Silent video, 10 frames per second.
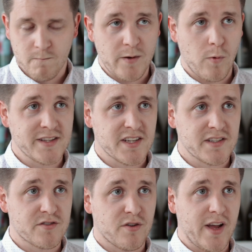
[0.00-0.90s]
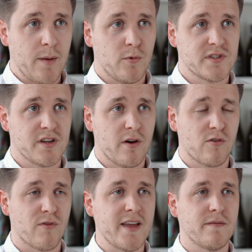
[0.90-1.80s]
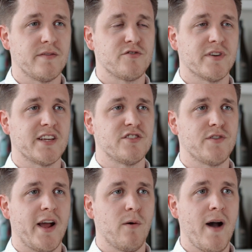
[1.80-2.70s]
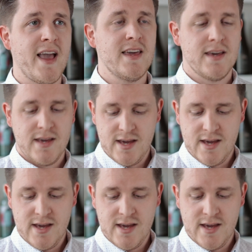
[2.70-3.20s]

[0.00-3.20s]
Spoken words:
Red wines under screw cap also are great for drinking straight away,